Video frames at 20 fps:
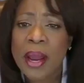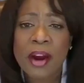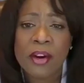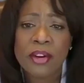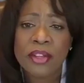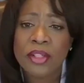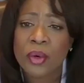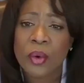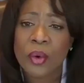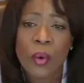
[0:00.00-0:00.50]

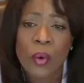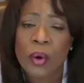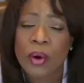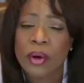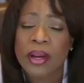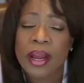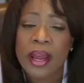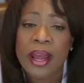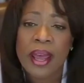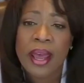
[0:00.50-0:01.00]
well, you know,
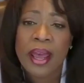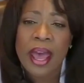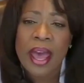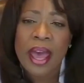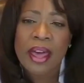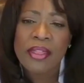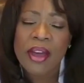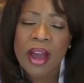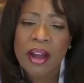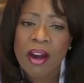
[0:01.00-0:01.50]
you guys shouldn't
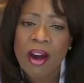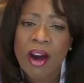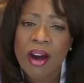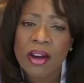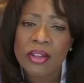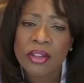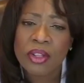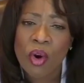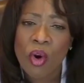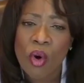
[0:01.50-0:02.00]
complain about
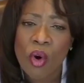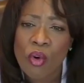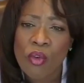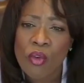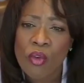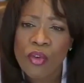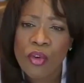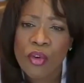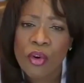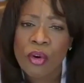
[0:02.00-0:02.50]
Paris all
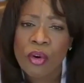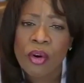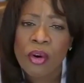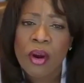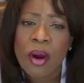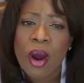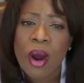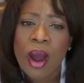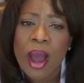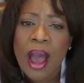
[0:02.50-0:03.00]
that much.
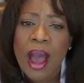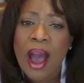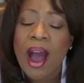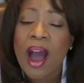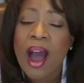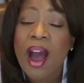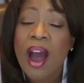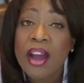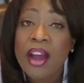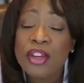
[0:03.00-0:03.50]
There
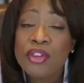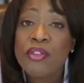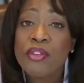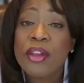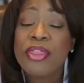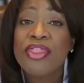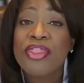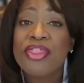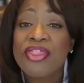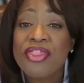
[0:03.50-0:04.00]
are a lot
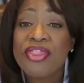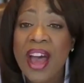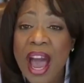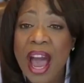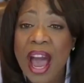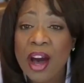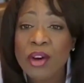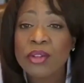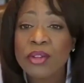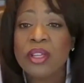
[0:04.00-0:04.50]
of people
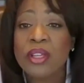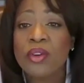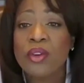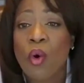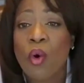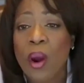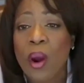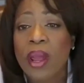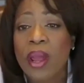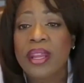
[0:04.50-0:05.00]
in the
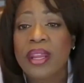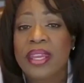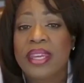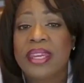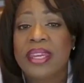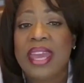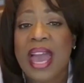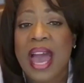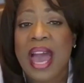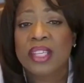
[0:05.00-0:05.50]

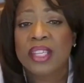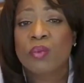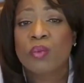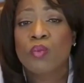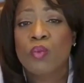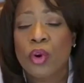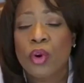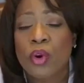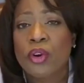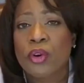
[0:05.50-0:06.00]
grassroots there and
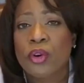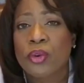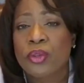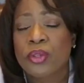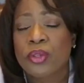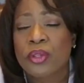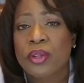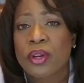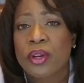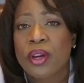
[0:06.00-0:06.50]
across
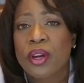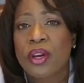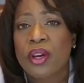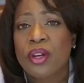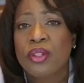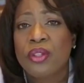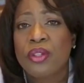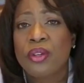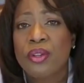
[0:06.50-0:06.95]
the country